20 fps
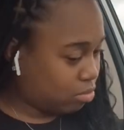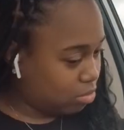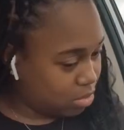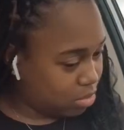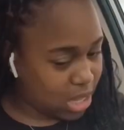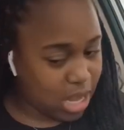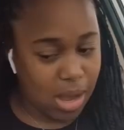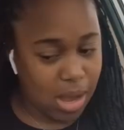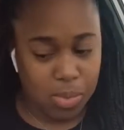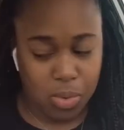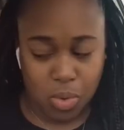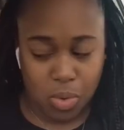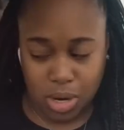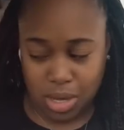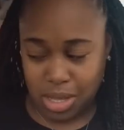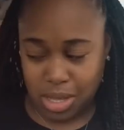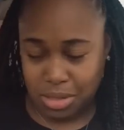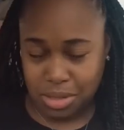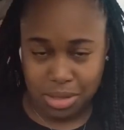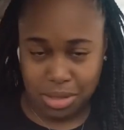now I'm going
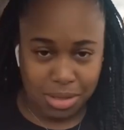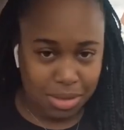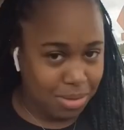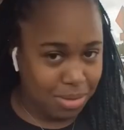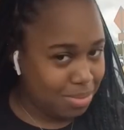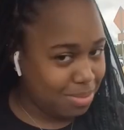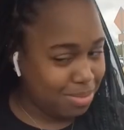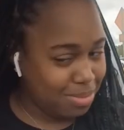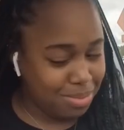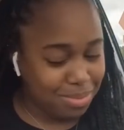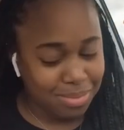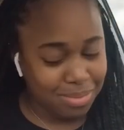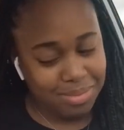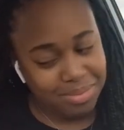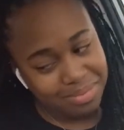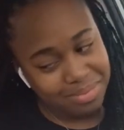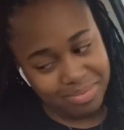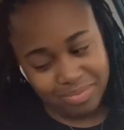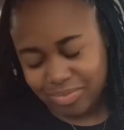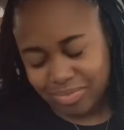to get
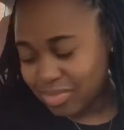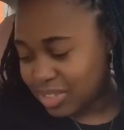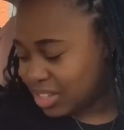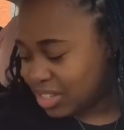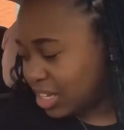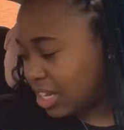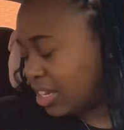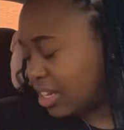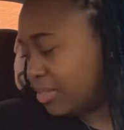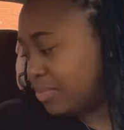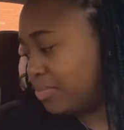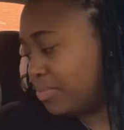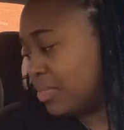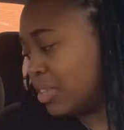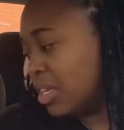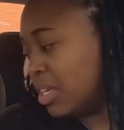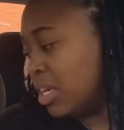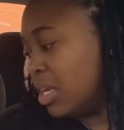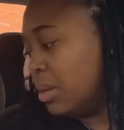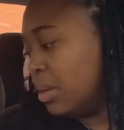them. Yeah.
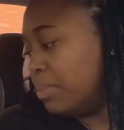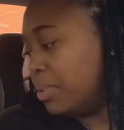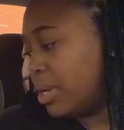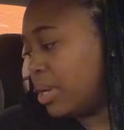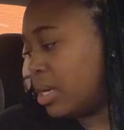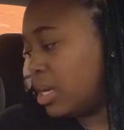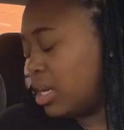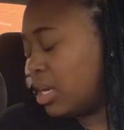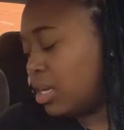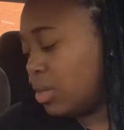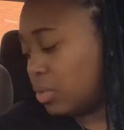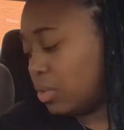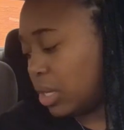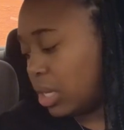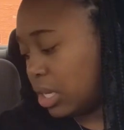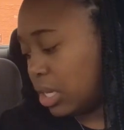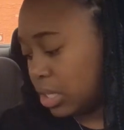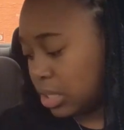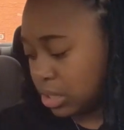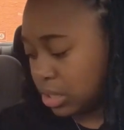But
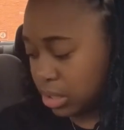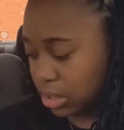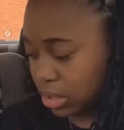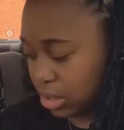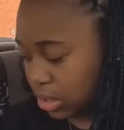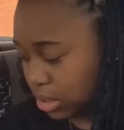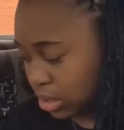anyways,